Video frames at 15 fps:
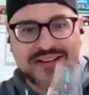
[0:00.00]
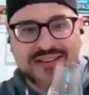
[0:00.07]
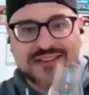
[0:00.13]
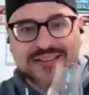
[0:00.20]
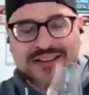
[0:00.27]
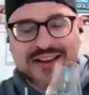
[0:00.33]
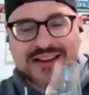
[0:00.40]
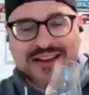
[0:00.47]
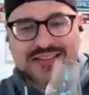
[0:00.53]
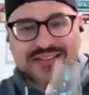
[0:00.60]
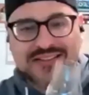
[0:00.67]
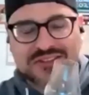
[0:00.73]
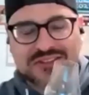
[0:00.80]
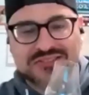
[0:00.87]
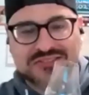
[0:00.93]
cheeseburger
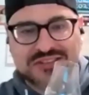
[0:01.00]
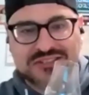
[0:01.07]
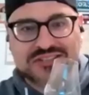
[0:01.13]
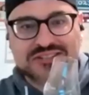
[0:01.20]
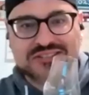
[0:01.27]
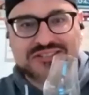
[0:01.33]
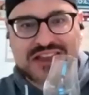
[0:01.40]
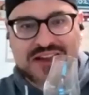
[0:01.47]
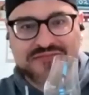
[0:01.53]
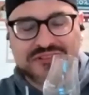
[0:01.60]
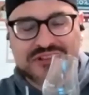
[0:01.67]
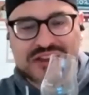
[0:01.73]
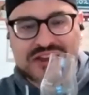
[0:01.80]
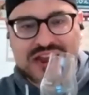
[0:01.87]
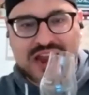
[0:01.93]
this this is
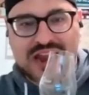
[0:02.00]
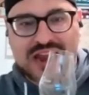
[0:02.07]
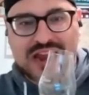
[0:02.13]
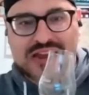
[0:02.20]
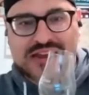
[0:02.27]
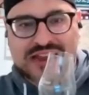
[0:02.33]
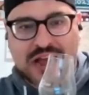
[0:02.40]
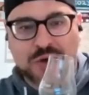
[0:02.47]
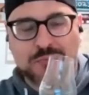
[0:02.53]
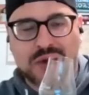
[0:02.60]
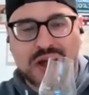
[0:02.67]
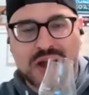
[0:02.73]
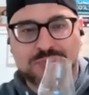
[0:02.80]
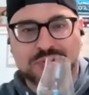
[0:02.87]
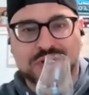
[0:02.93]
definitely a cow
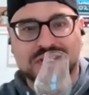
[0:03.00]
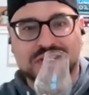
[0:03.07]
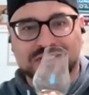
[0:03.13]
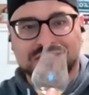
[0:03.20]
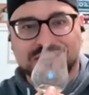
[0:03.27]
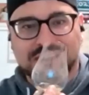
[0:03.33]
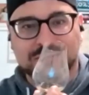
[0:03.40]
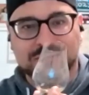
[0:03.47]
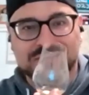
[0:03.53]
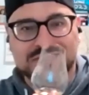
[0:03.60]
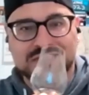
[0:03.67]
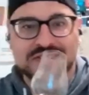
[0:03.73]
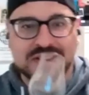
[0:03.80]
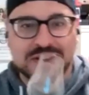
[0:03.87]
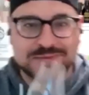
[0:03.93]
byproduct i would
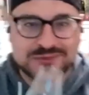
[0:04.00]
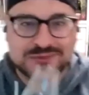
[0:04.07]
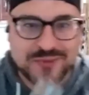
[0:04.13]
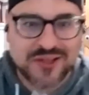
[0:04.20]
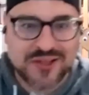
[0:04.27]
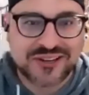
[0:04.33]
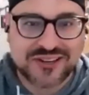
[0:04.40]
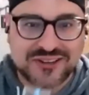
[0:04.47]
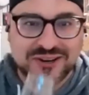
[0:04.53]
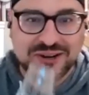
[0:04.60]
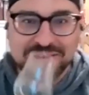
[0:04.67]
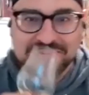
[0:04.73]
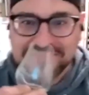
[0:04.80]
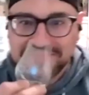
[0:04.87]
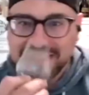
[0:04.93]
say that i'm smelling in
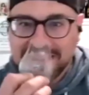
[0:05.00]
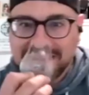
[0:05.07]
here